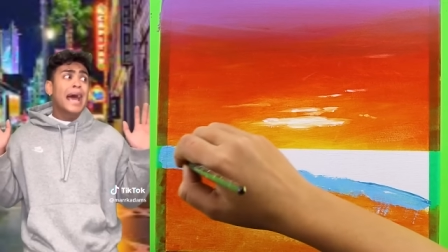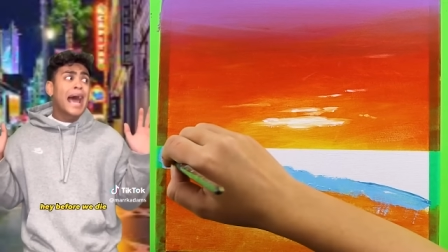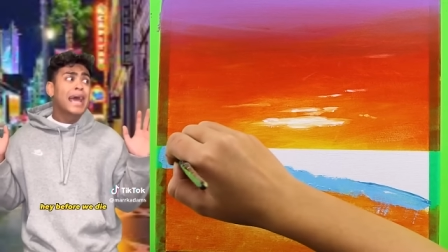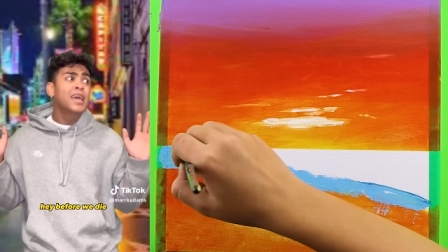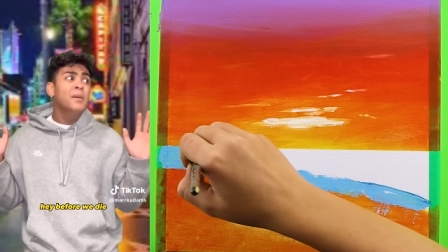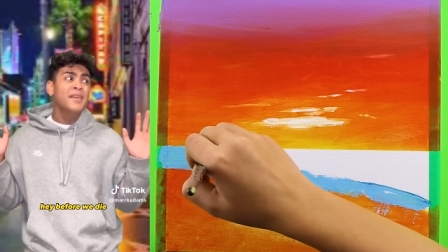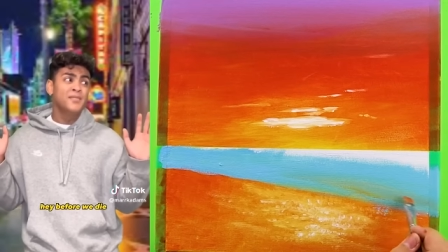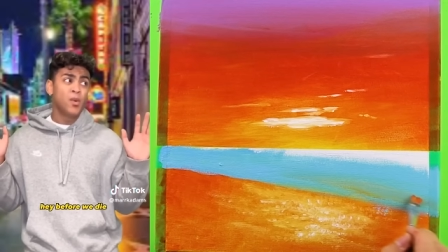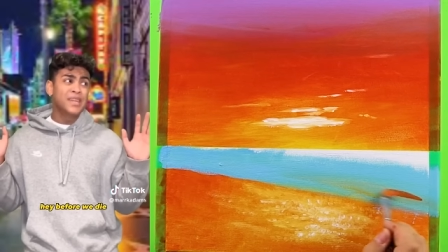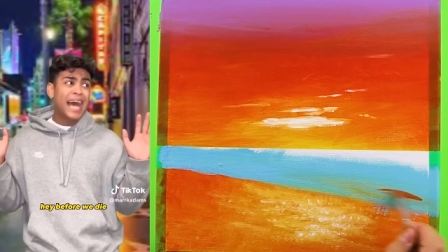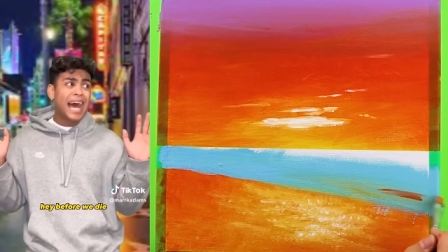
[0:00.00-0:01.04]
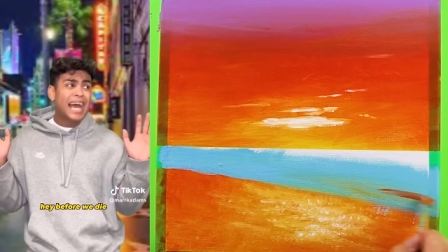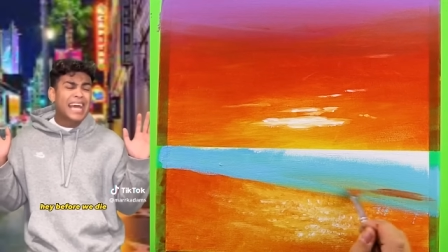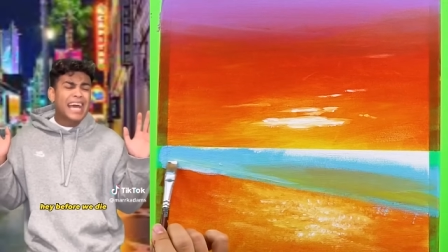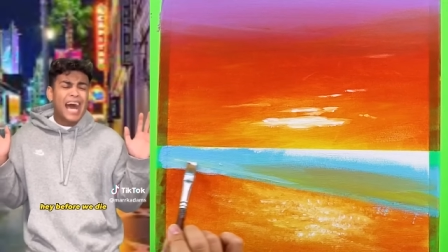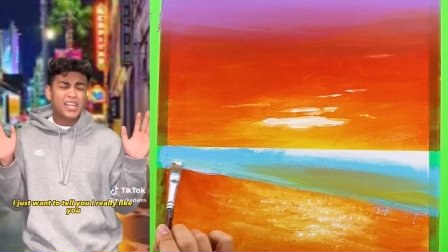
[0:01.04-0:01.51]
Hey, before we
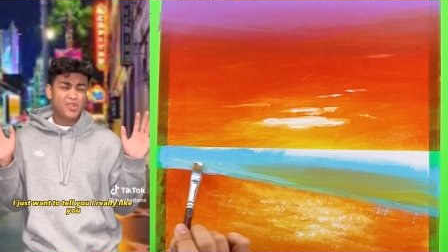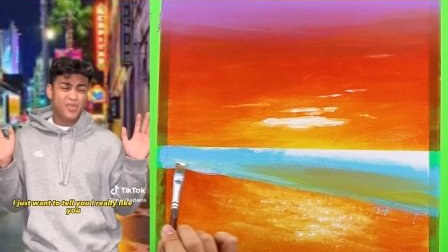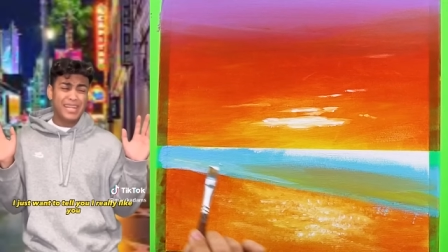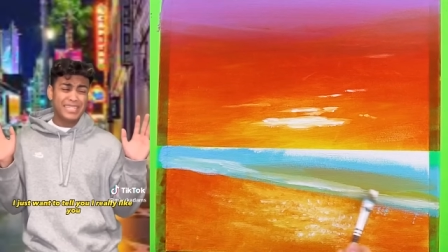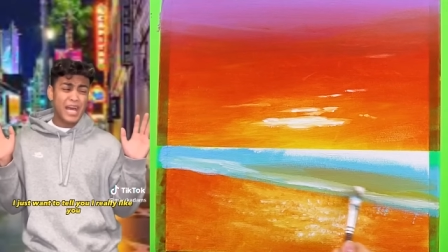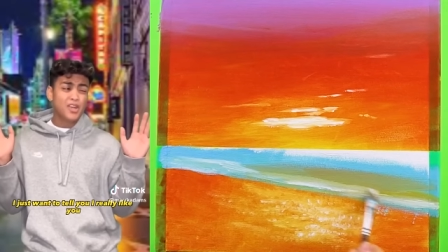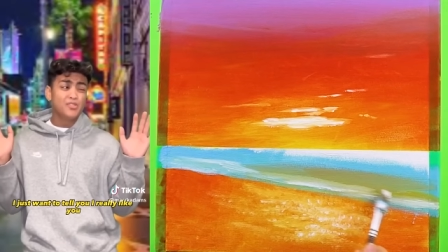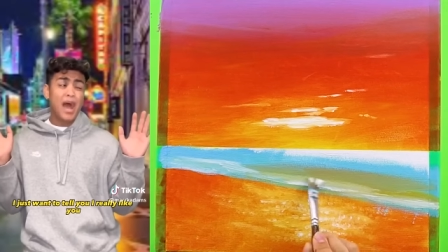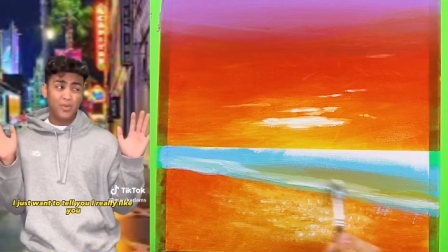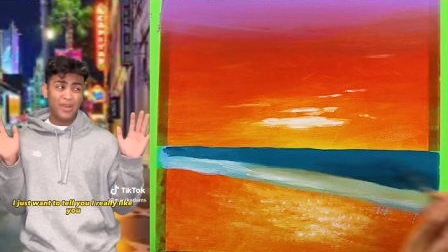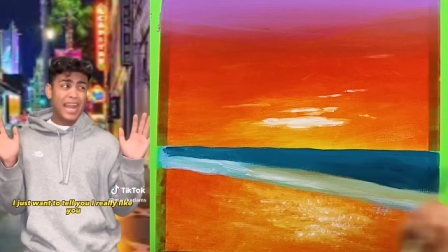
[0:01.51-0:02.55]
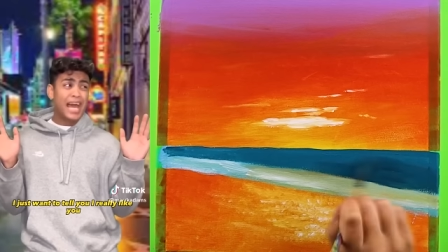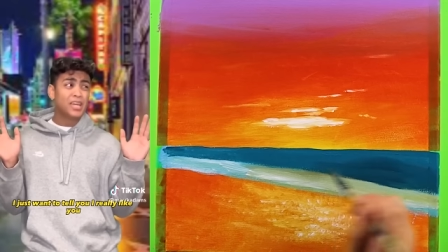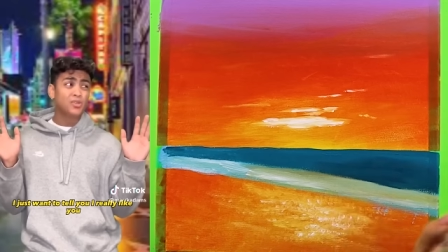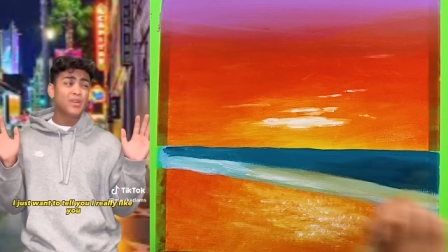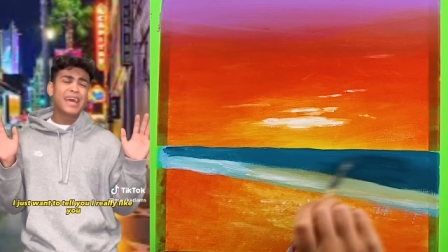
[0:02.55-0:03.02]
die, I just want to tell you I really
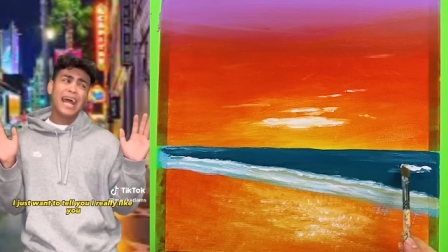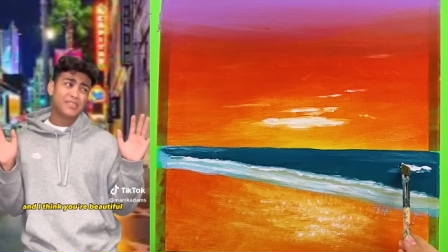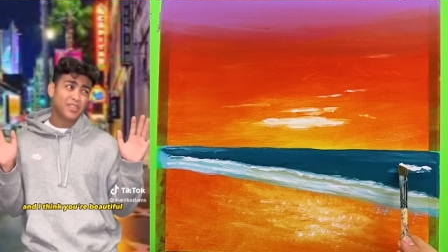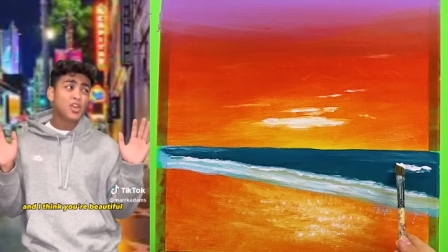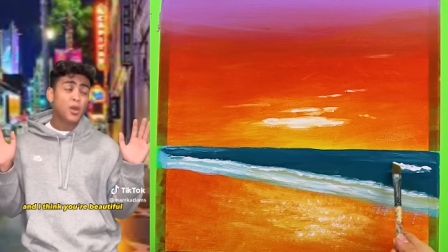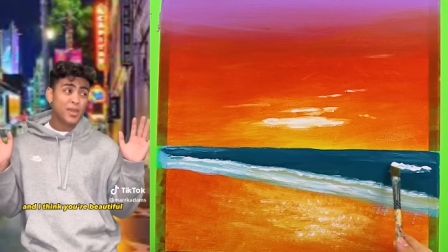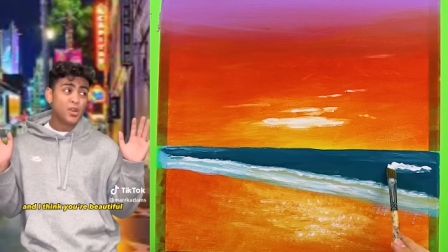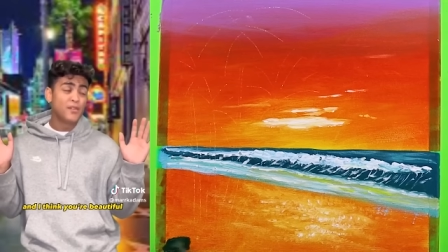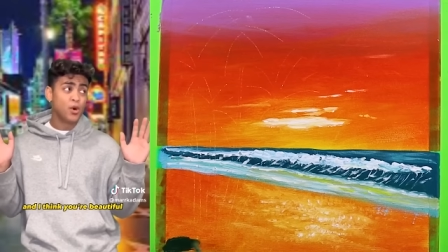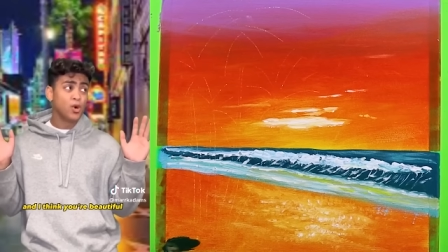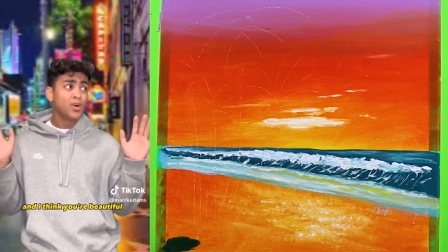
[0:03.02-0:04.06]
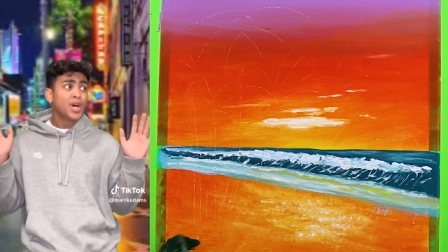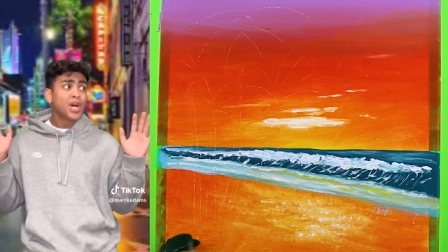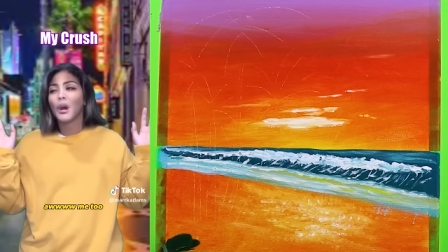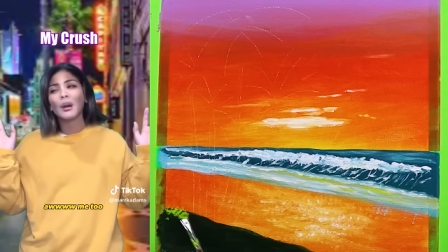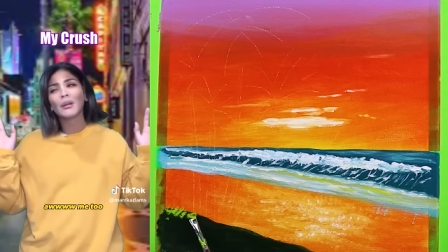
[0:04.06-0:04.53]
like you and I think you're beautiful.
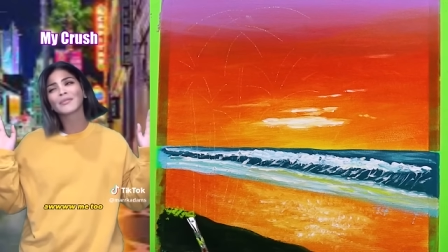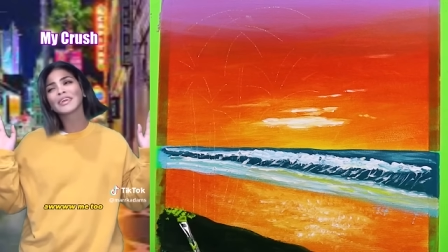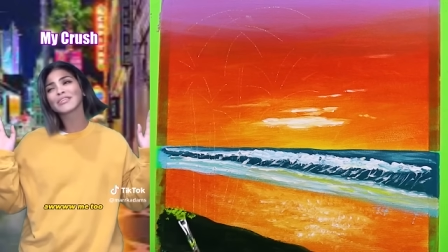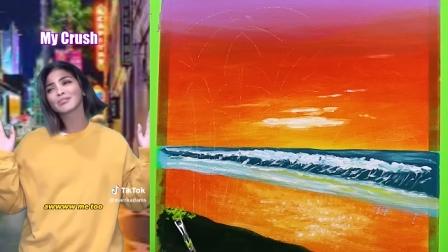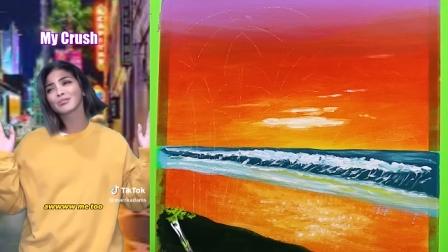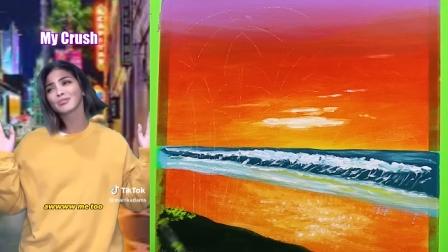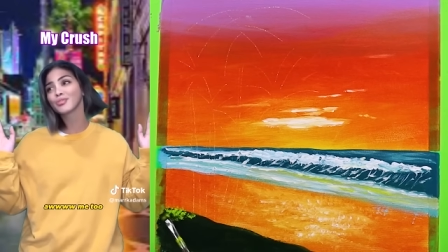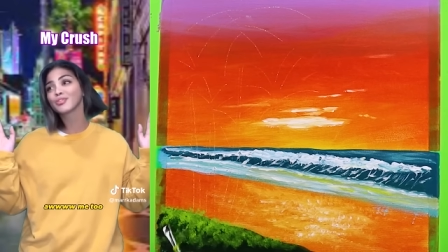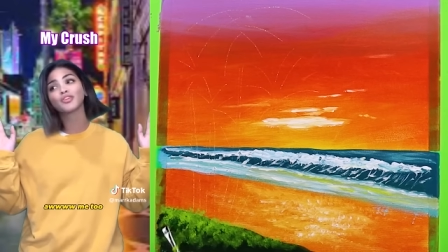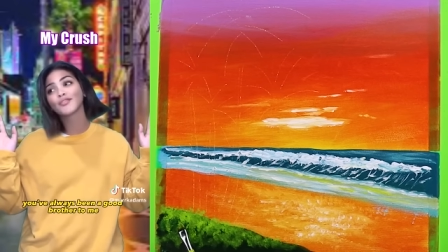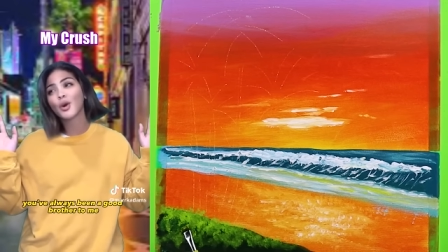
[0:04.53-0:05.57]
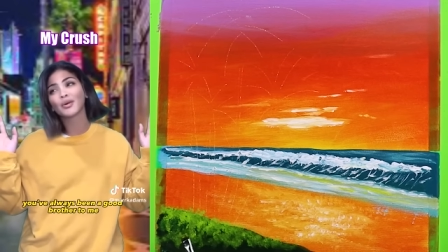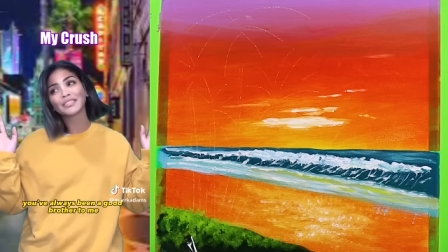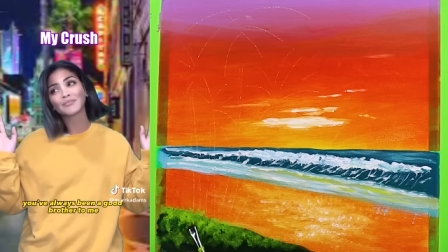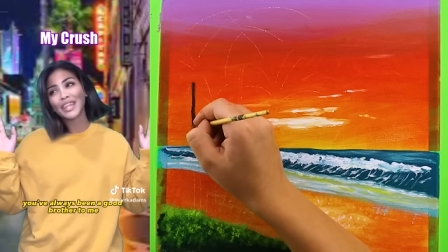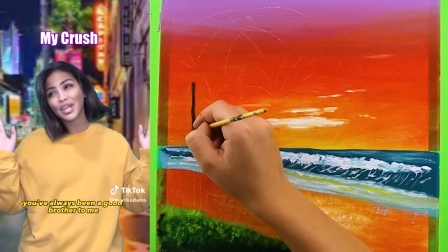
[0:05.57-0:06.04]
Oh, me too. You've
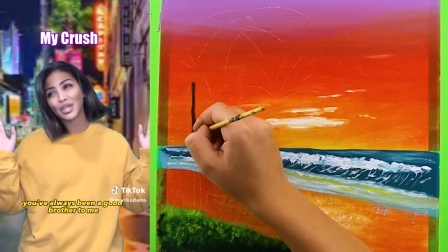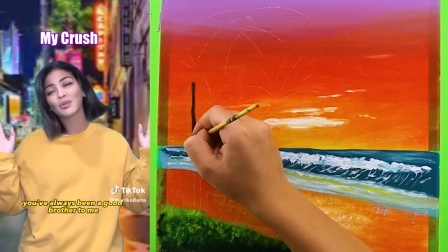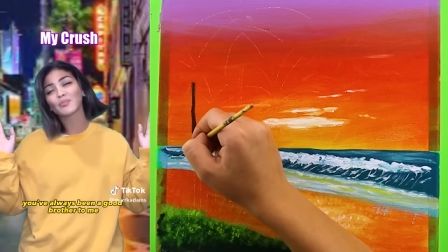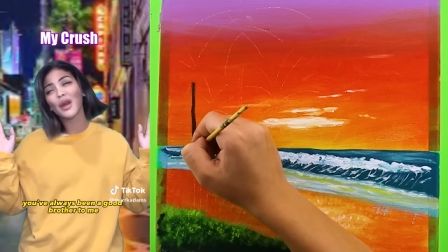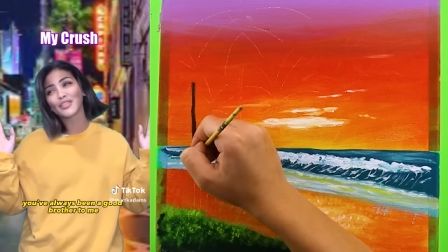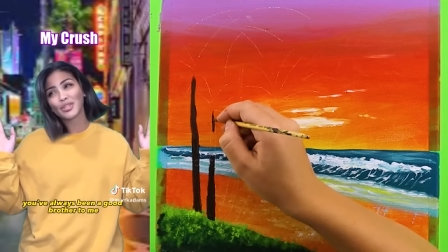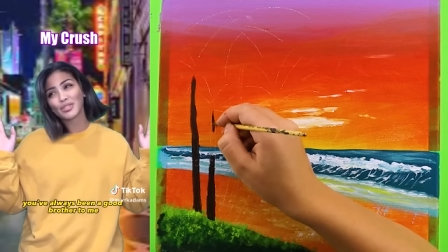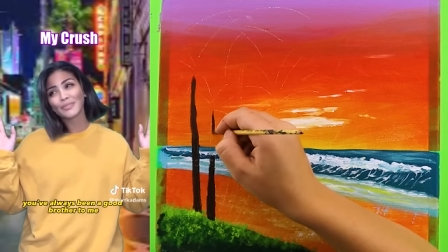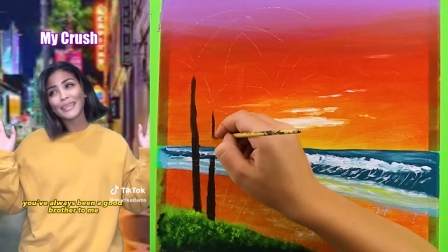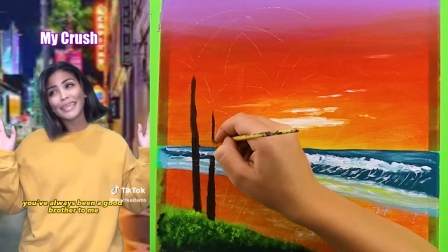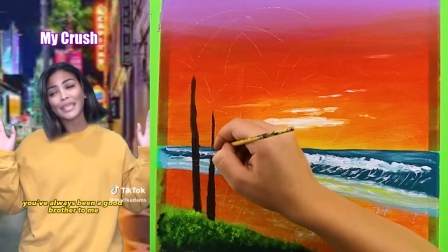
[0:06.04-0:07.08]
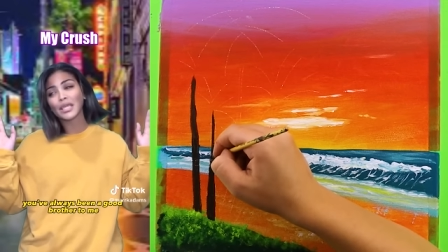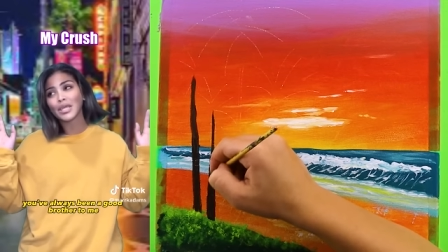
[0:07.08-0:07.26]
always been a good brother to me.